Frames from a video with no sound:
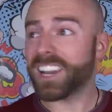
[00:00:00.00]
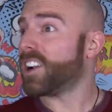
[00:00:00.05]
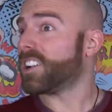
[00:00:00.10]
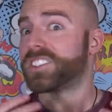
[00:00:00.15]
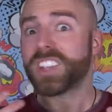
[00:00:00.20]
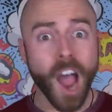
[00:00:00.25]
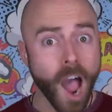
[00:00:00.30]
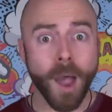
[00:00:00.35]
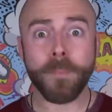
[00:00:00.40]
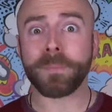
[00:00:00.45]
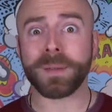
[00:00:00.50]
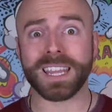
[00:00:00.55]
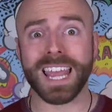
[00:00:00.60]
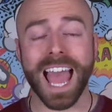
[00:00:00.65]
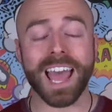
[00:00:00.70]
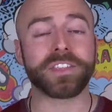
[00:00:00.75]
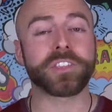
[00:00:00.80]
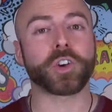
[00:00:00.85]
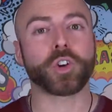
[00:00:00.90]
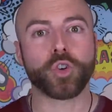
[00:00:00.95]
And on top of
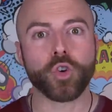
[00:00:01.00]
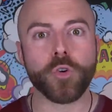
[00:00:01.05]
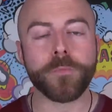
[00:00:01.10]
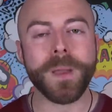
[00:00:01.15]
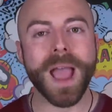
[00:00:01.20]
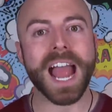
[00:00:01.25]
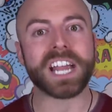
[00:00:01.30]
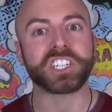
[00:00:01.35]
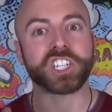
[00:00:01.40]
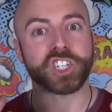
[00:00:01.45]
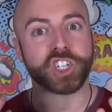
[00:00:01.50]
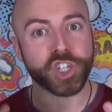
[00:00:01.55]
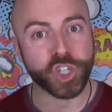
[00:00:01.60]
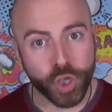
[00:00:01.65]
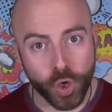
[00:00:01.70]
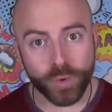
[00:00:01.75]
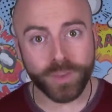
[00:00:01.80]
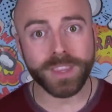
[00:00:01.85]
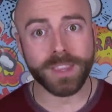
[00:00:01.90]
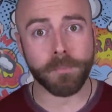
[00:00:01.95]
that, the group had to
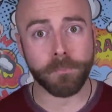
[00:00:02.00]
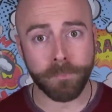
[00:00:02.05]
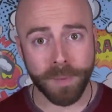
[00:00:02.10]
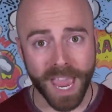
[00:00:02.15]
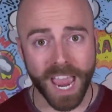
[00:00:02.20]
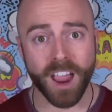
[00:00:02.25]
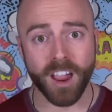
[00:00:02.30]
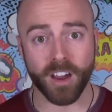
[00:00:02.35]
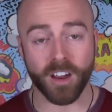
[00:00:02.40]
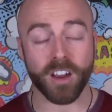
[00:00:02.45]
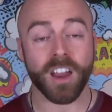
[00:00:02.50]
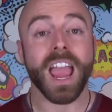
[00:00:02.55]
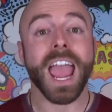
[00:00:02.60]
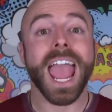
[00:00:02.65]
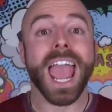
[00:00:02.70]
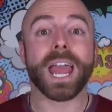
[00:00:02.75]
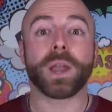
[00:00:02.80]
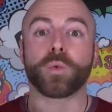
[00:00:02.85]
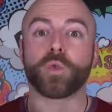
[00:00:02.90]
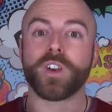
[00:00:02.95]
shoot the bear
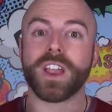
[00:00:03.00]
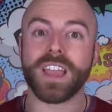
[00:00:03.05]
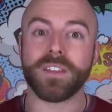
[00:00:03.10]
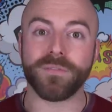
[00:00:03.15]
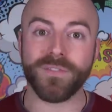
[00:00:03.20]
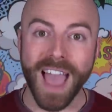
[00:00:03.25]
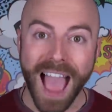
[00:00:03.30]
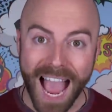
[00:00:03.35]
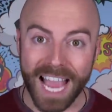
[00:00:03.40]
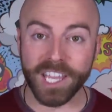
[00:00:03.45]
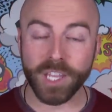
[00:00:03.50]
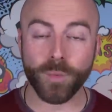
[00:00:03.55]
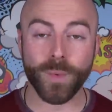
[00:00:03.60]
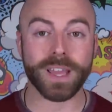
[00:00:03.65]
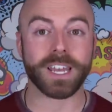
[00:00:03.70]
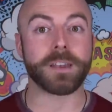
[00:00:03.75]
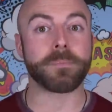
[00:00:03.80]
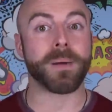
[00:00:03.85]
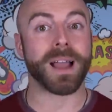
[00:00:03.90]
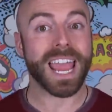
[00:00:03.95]
and were
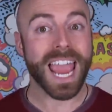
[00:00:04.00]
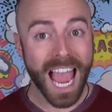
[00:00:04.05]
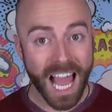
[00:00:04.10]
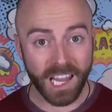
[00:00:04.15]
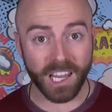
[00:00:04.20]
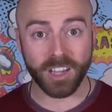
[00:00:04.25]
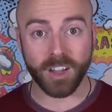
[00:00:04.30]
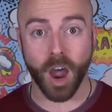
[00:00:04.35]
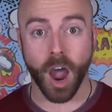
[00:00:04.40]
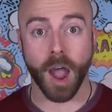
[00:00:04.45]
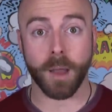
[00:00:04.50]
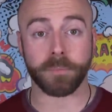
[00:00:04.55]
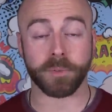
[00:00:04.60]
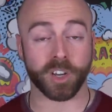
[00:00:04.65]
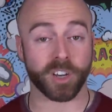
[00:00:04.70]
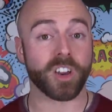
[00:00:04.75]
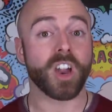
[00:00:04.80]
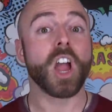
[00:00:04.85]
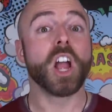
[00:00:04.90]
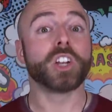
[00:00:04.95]
evacuated by
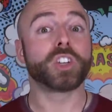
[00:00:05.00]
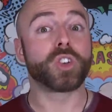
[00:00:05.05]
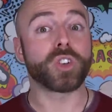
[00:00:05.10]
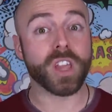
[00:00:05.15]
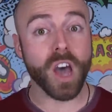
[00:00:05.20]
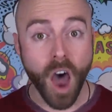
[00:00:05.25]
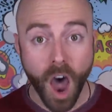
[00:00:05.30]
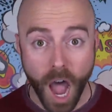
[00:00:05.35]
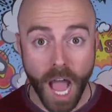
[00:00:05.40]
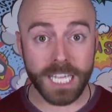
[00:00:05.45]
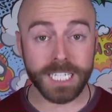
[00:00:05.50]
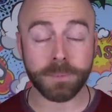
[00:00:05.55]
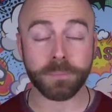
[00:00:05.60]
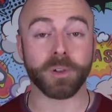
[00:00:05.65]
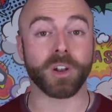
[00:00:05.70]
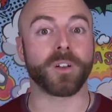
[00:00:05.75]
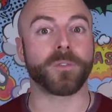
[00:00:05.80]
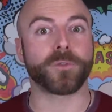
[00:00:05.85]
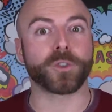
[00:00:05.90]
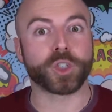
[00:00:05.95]
helicopter to the
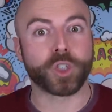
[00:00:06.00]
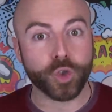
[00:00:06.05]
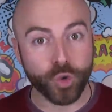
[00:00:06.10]
hospital for